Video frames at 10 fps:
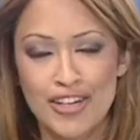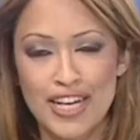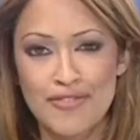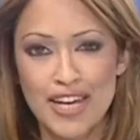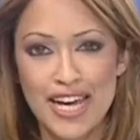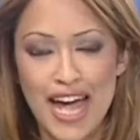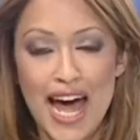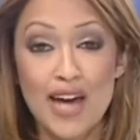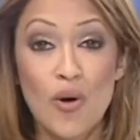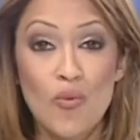Good evening
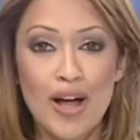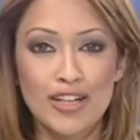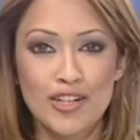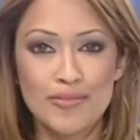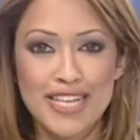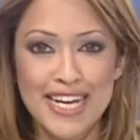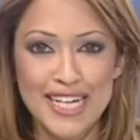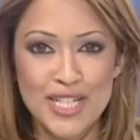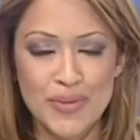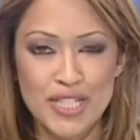and welcome to
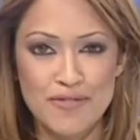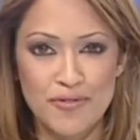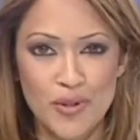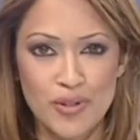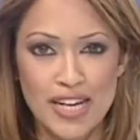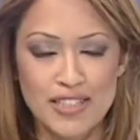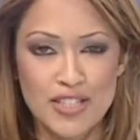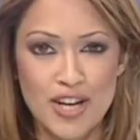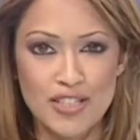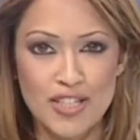E24. Let's
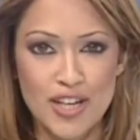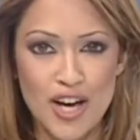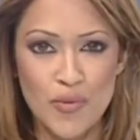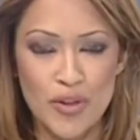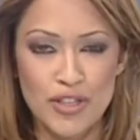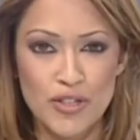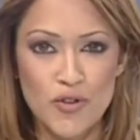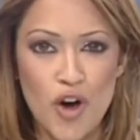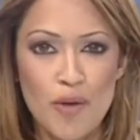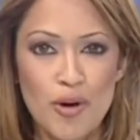start tonight with the
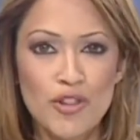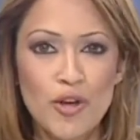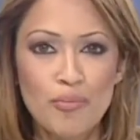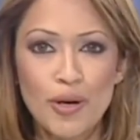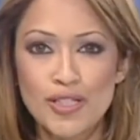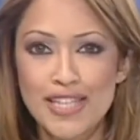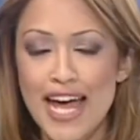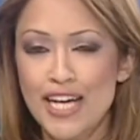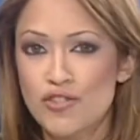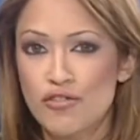drama that puts
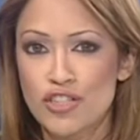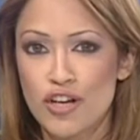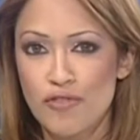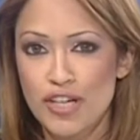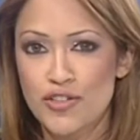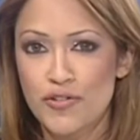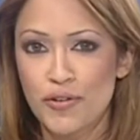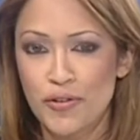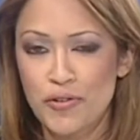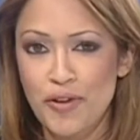
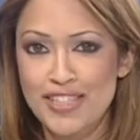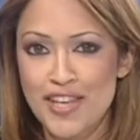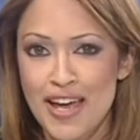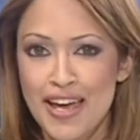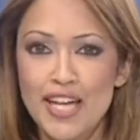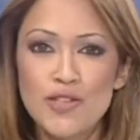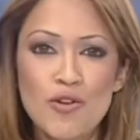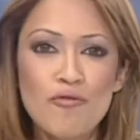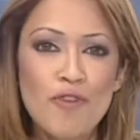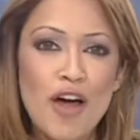extraterrestrial threats
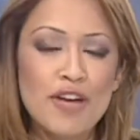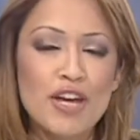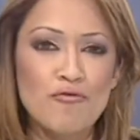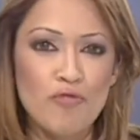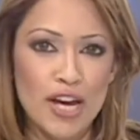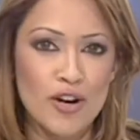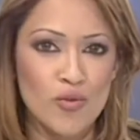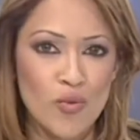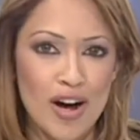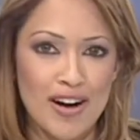into a very real
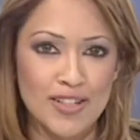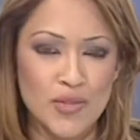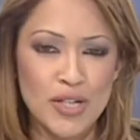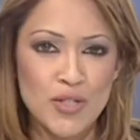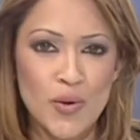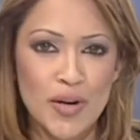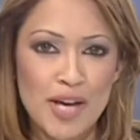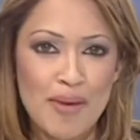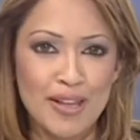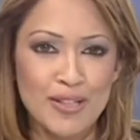world. We're
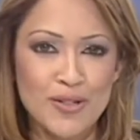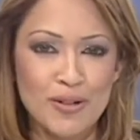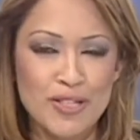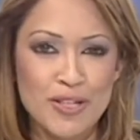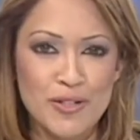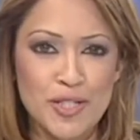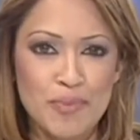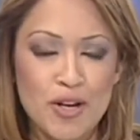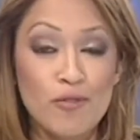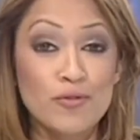talking about the Doctor Who
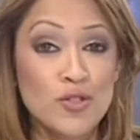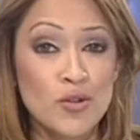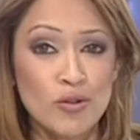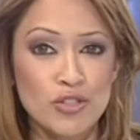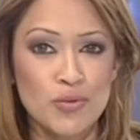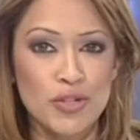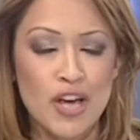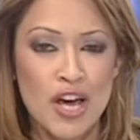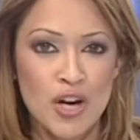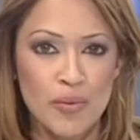spin-off Torchwood,
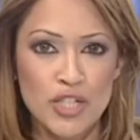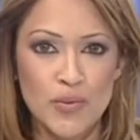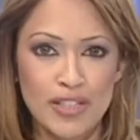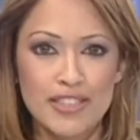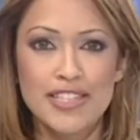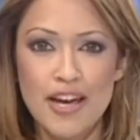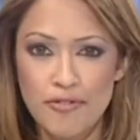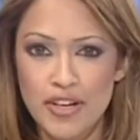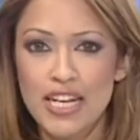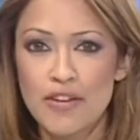which will
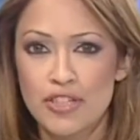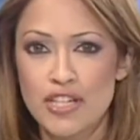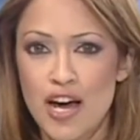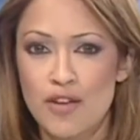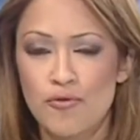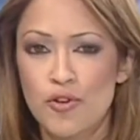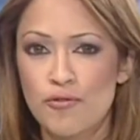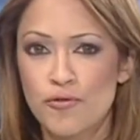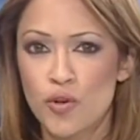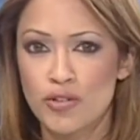definitely return for a
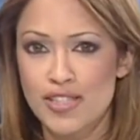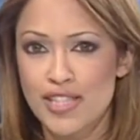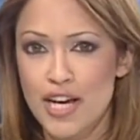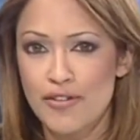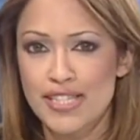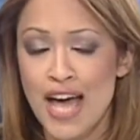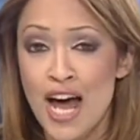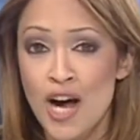fourth series.